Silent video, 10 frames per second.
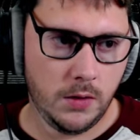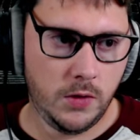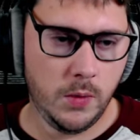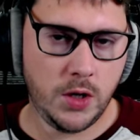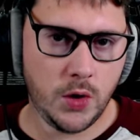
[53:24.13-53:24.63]

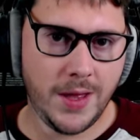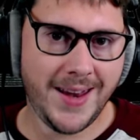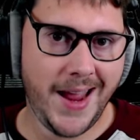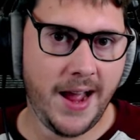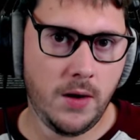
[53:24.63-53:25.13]
Do we do that
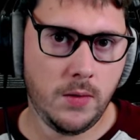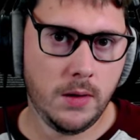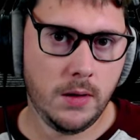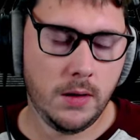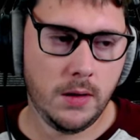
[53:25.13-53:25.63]
now
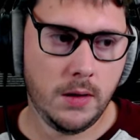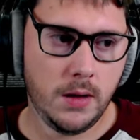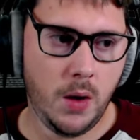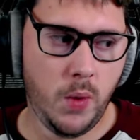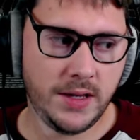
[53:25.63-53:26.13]

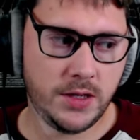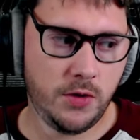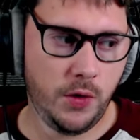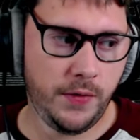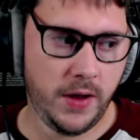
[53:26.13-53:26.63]
and waste a
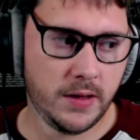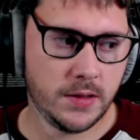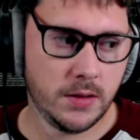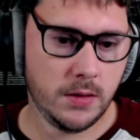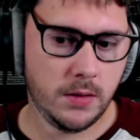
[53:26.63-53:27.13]
crucifix?